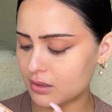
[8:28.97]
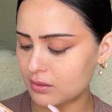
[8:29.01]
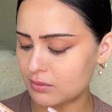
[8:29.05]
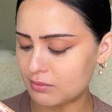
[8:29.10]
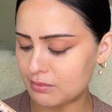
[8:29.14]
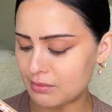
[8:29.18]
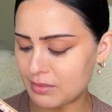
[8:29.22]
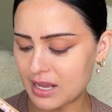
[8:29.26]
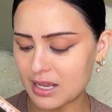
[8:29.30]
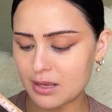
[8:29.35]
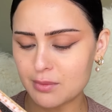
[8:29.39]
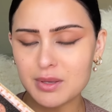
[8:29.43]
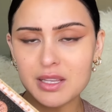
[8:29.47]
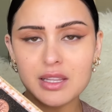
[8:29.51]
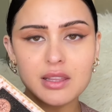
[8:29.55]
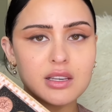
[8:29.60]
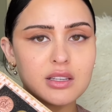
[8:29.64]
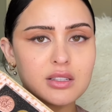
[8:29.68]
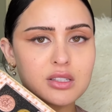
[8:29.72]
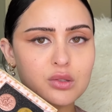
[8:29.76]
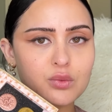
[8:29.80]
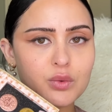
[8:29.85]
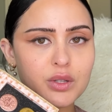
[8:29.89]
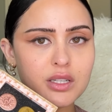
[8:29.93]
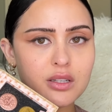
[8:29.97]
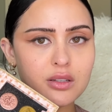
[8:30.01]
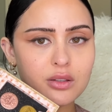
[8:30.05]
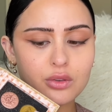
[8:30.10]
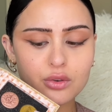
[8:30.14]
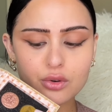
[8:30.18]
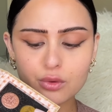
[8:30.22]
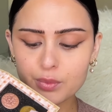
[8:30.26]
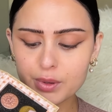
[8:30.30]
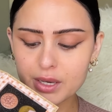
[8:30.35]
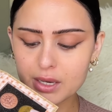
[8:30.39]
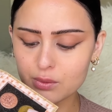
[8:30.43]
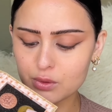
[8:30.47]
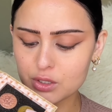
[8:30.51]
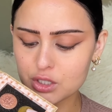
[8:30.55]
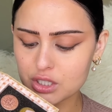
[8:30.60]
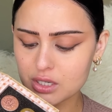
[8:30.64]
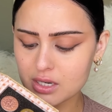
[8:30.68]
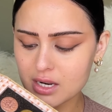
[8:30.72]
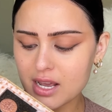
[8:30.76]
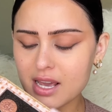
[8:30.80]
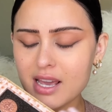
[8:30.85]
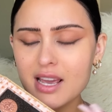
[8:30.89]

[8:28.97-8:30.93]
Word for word: maybe this one a little bit, which